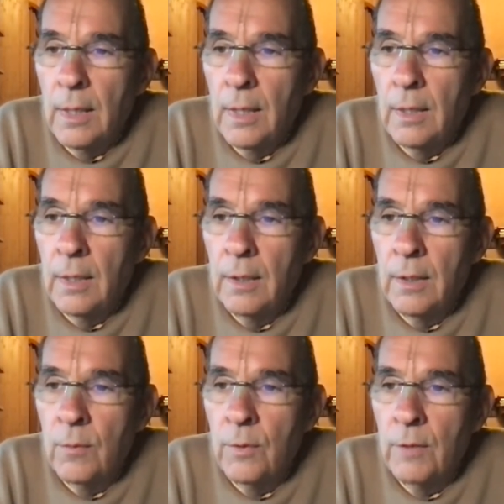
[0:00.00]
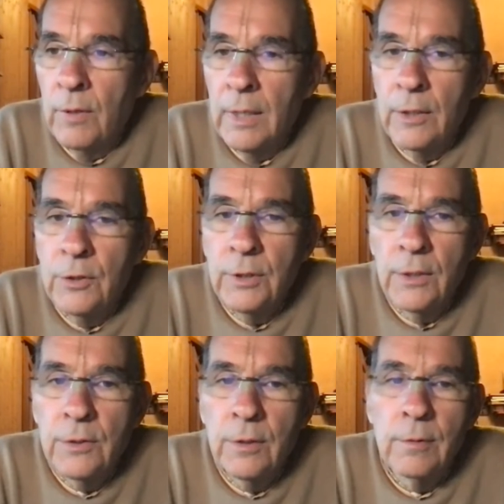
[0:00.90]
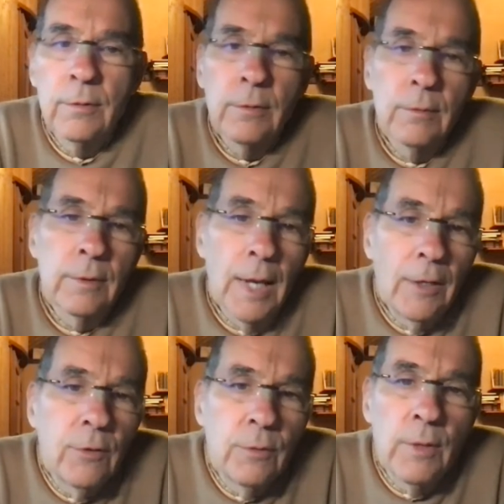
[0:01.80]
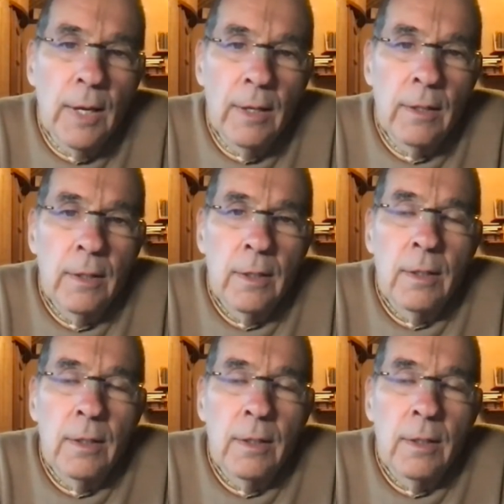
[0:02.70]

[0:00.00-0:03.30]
And then whenever I got a chance to not do that